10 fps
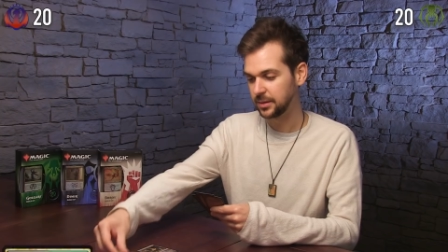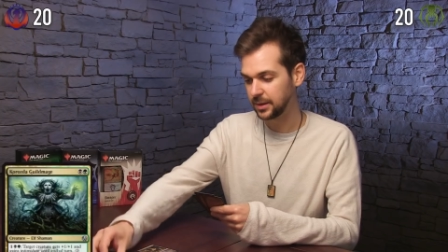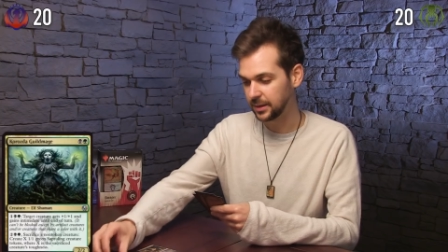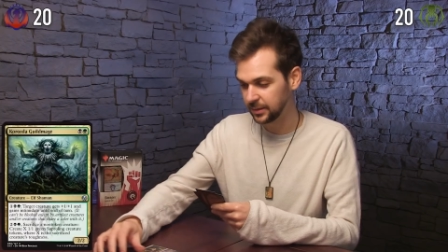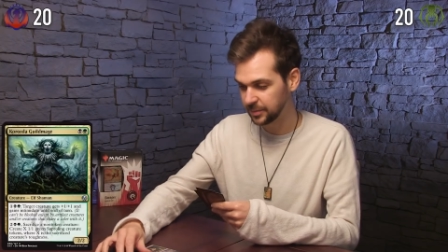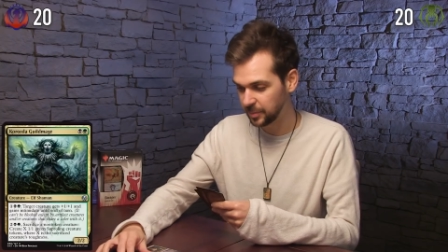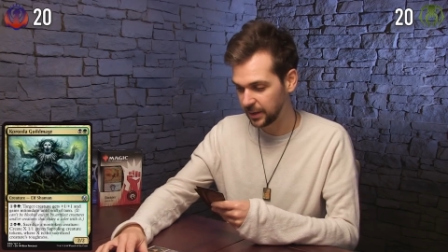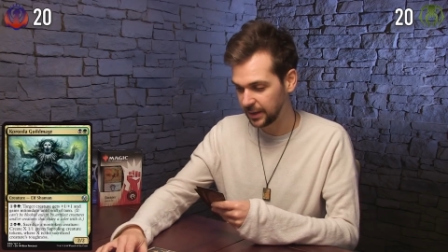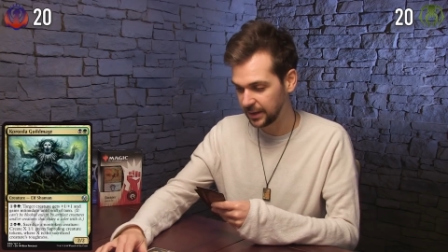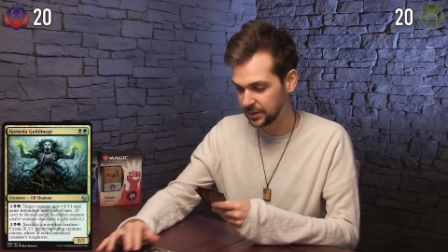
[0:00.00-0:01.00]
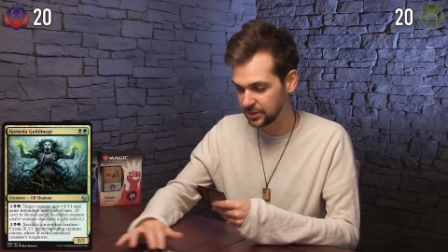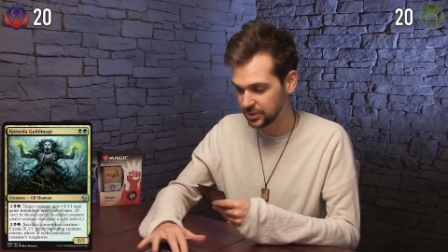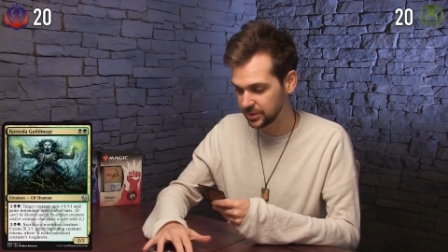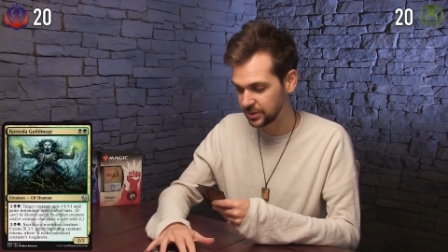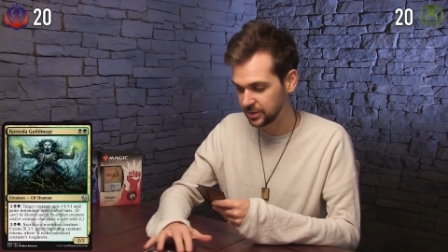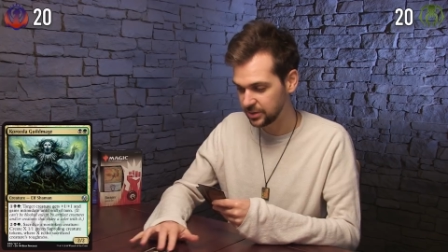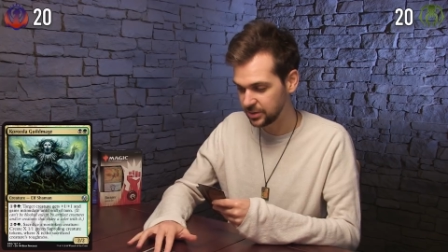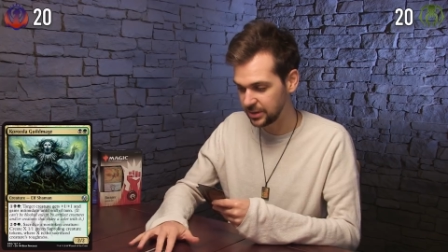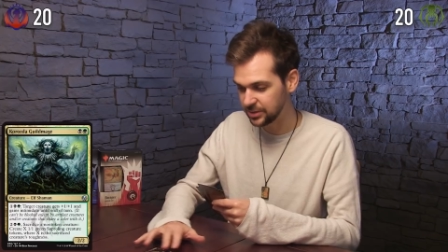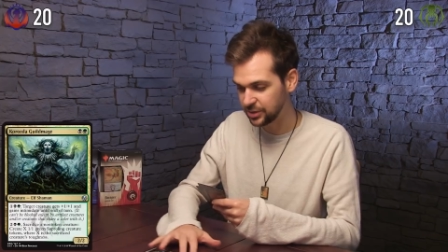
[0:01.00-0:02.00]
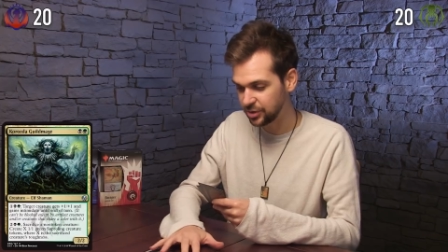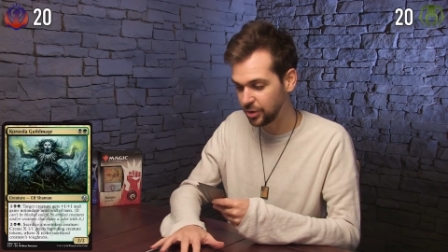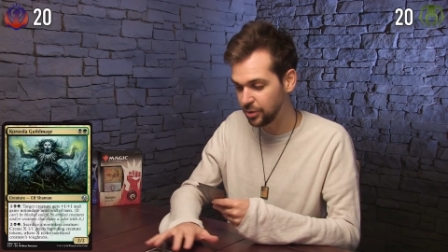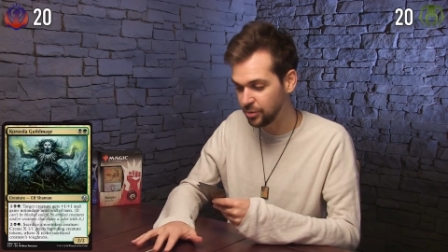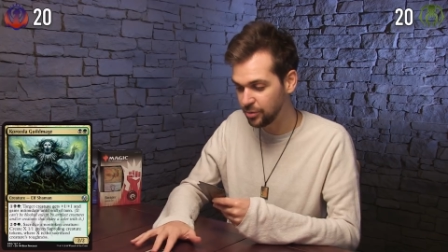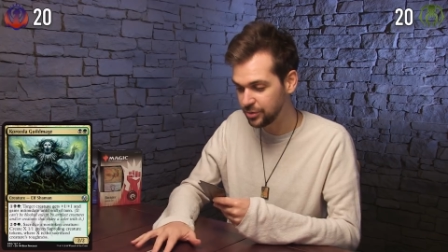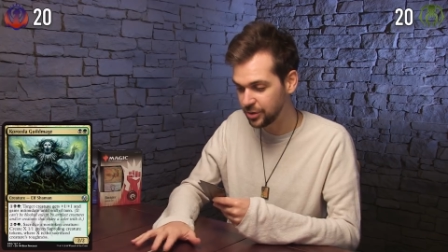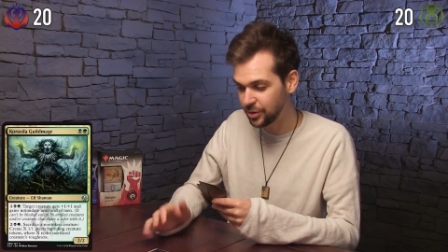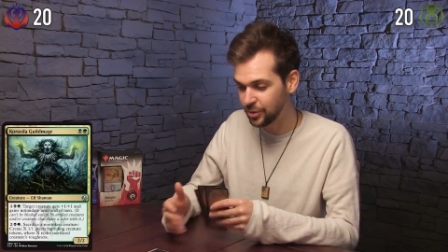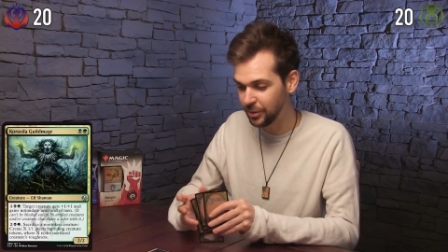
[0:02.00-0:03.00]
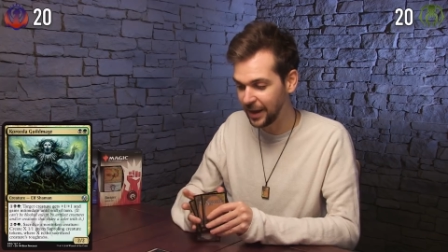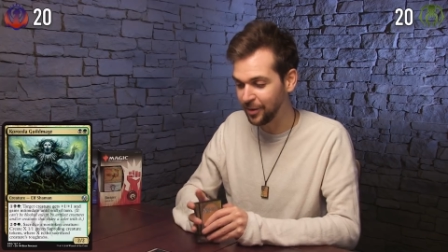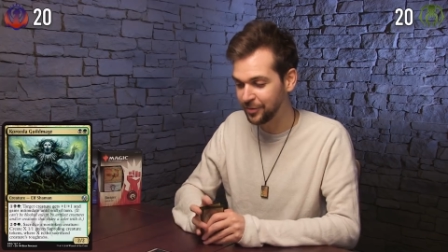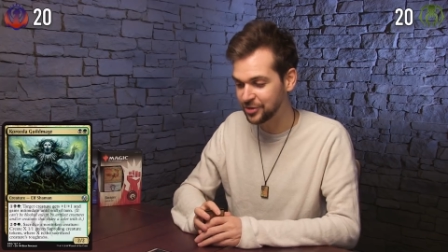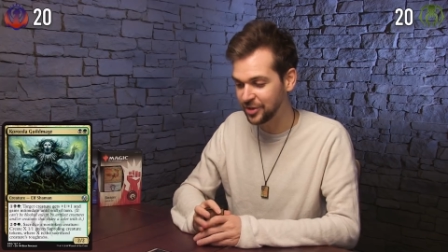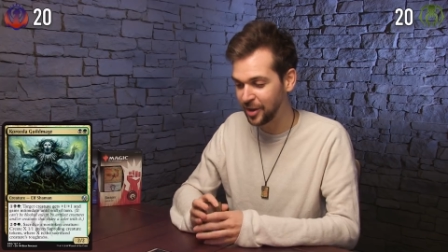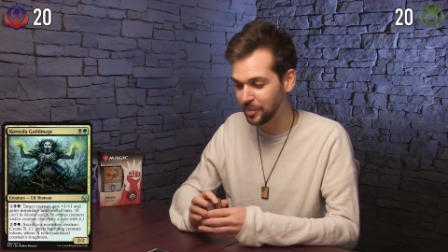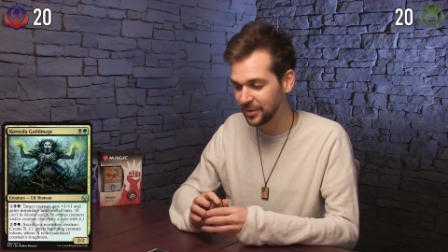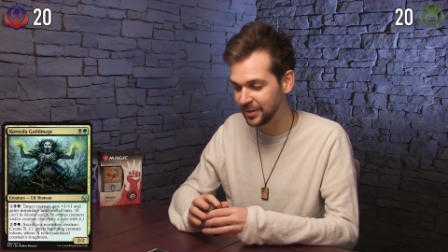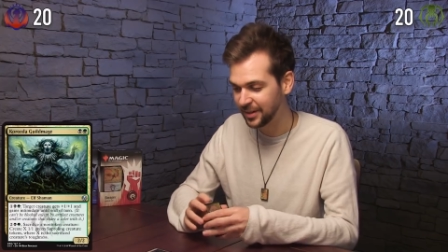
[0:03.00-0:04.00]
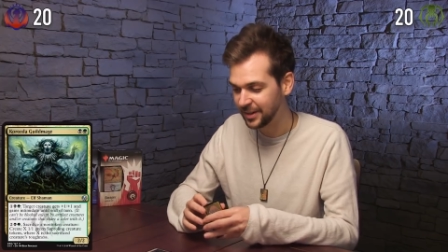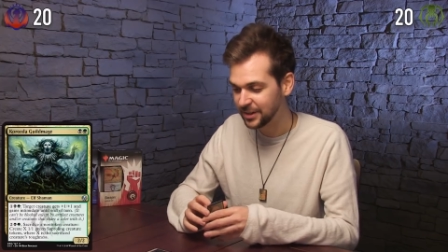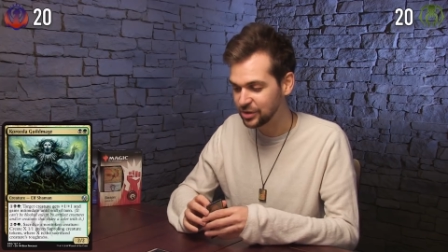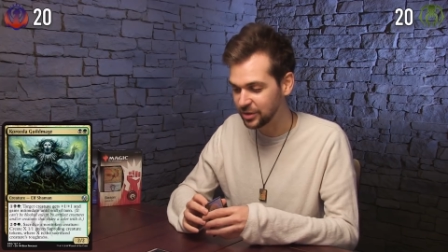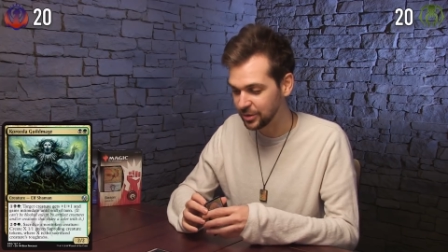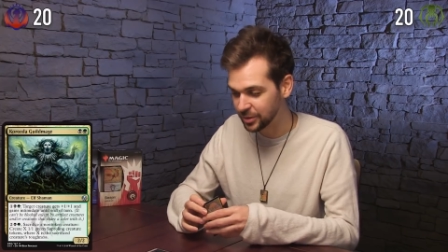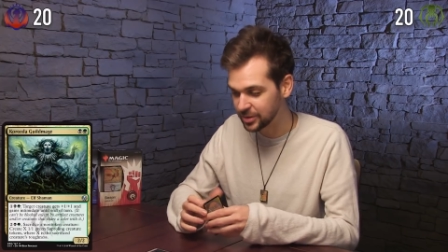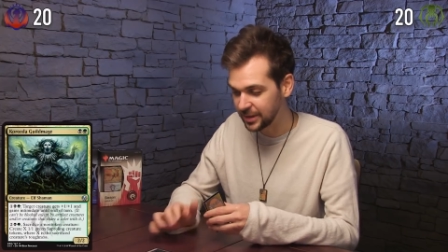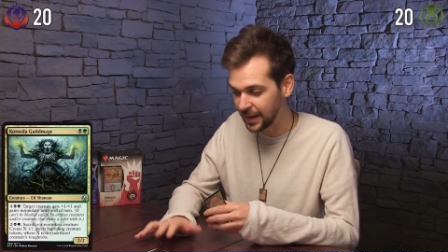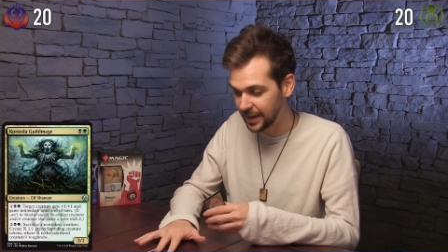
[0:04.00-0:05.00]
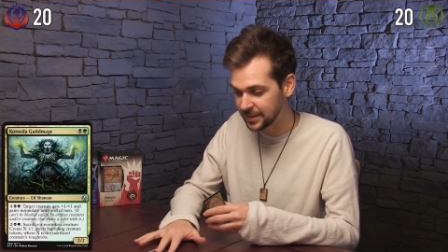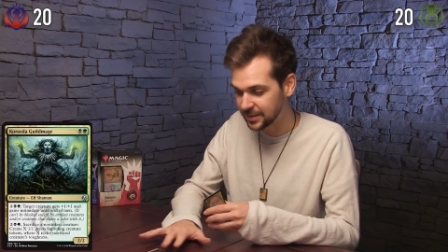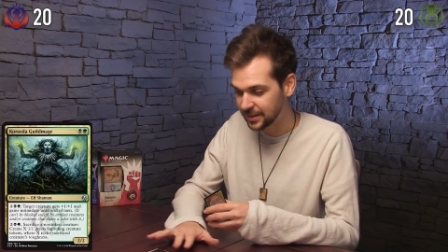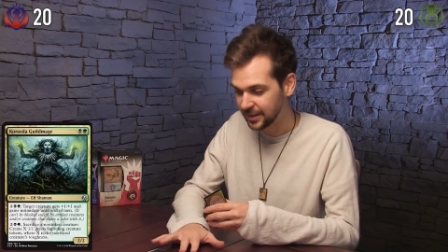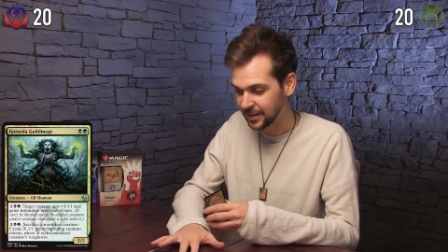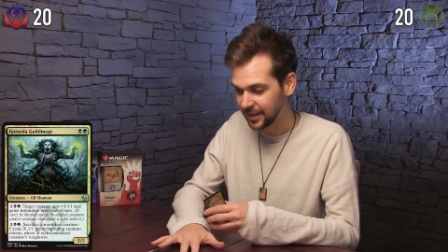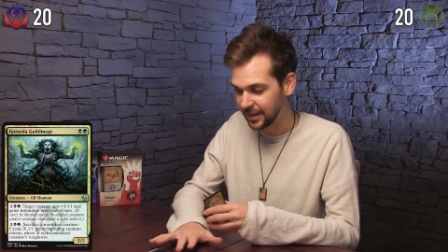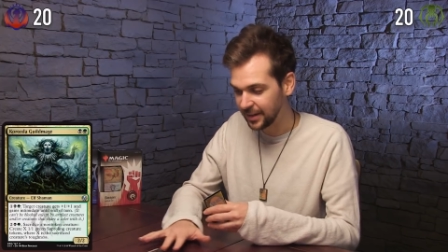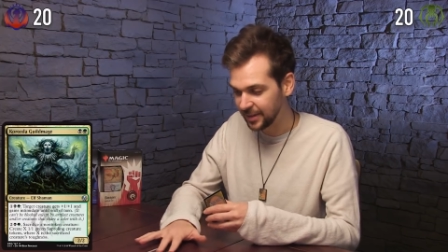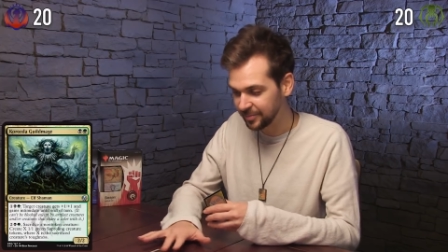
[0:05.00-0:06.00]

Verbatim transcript: Guild Mage. Oh. She is a 2-2 Elf Shaman. She looks dead. She um,